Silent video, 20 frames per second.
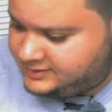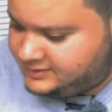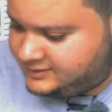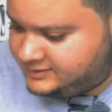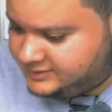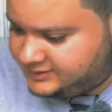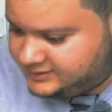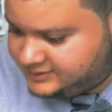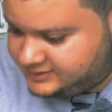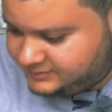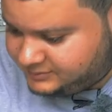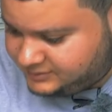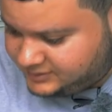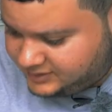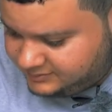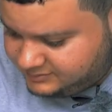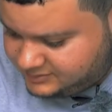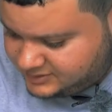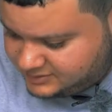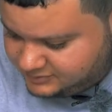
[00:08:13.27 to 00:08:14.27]
that
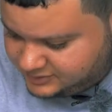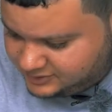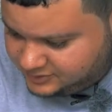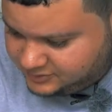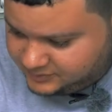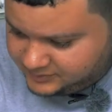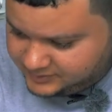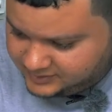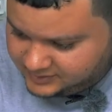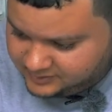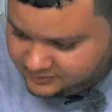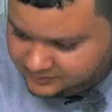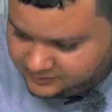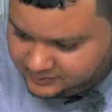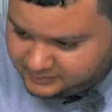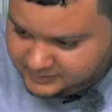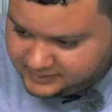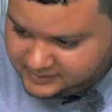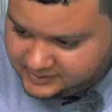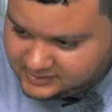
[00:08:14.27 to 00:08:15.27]
sometimes in between the
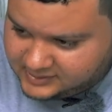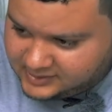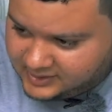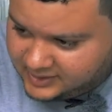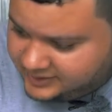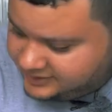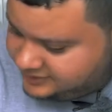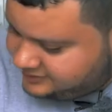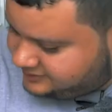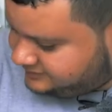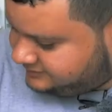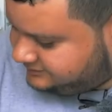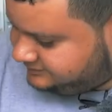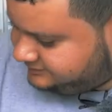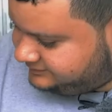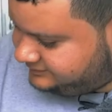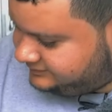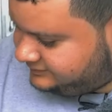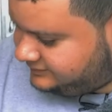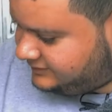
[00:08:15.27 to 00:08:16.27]
rim and the tire
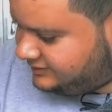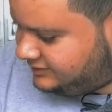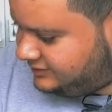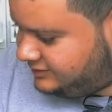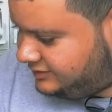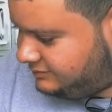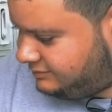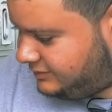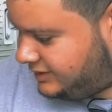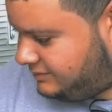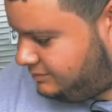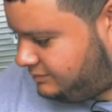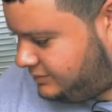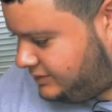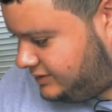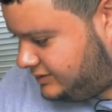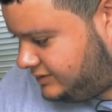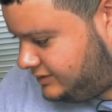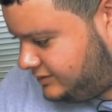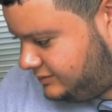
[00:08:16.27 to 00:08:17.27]
there might be
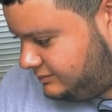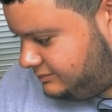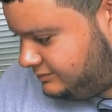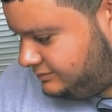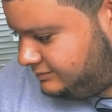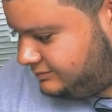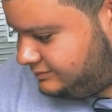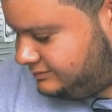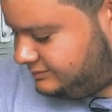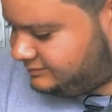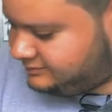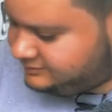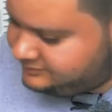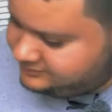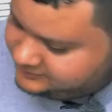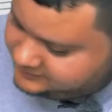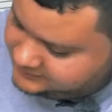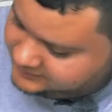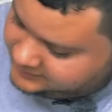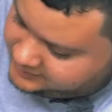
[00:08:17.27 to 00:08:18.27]
some,
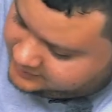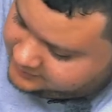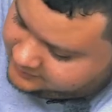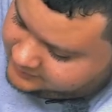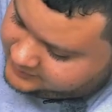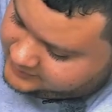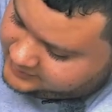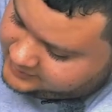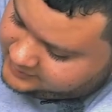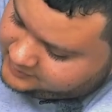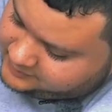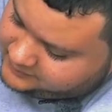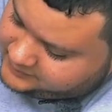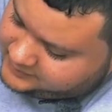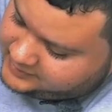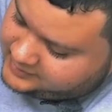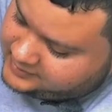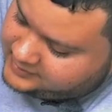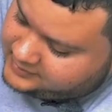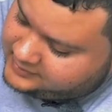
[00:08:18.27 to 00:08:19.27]
like right over
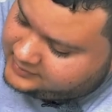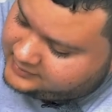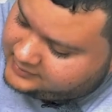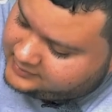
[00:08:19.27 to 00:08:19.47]
here,